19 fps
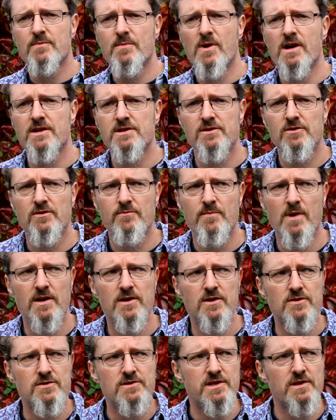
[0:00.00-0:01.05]
remind you of my
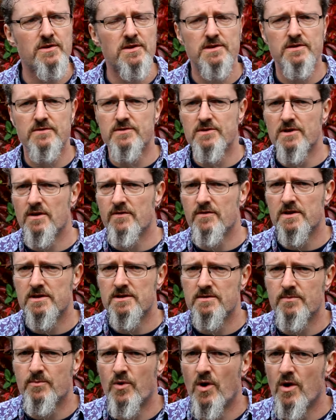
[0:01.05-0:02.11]
new series of
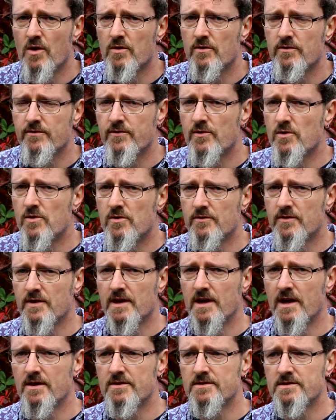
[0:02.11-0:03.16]
Surface Pro 4
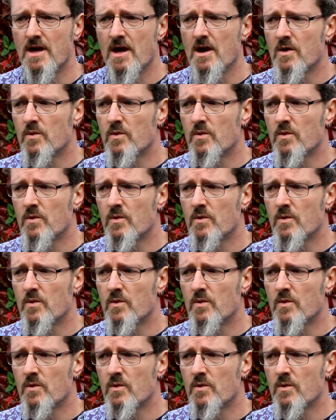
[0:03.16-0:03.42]
videos,